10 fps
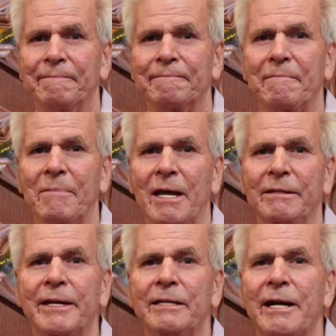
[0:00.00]
And
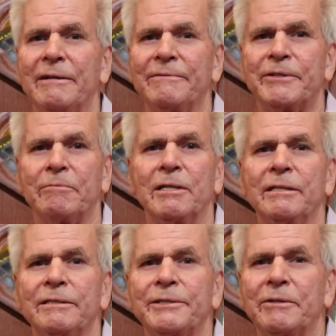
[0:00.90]
then
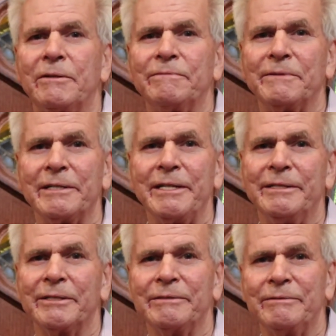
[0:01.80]
afterwards, hopefully in
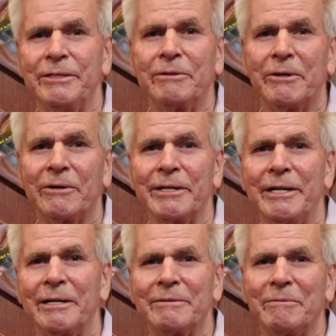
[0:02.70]
the new
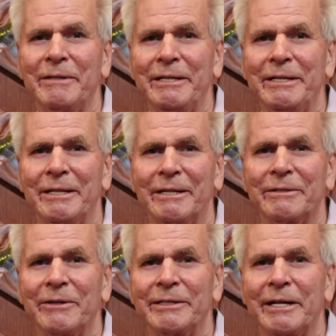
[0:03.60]
courtyard, we are
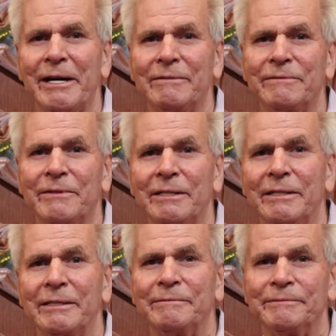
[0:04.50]
going to have a
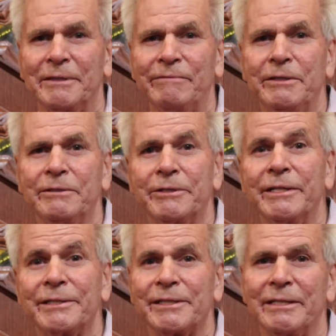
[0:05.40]
few
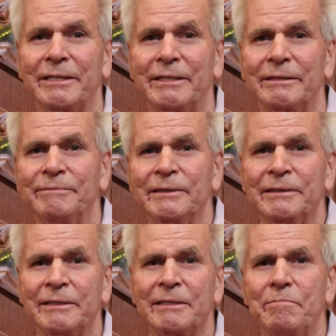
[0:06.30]
drinks,
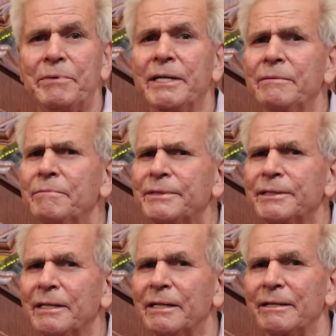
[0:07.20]
hymns.
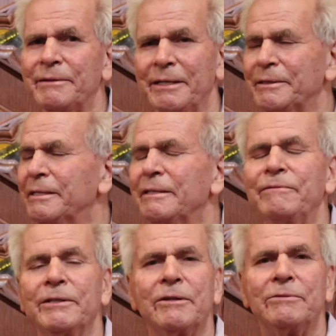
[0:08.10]
I think if you
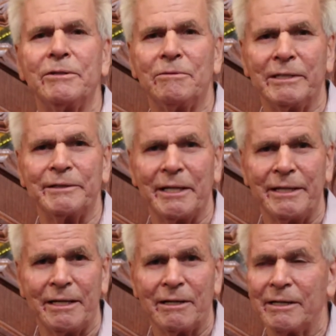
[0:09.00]
don't know what they
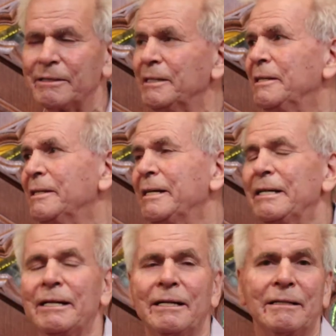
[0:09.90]
are,
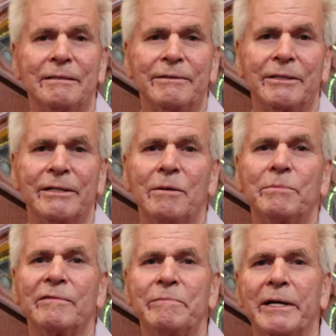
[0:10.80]
there are a number
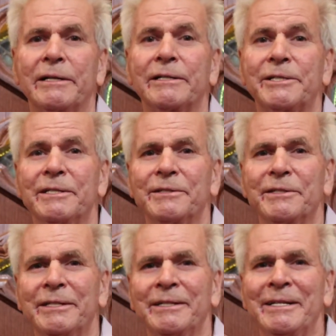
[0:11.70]
of parishes
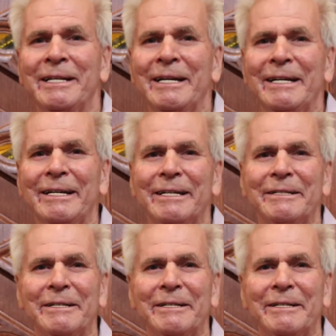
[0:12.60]
in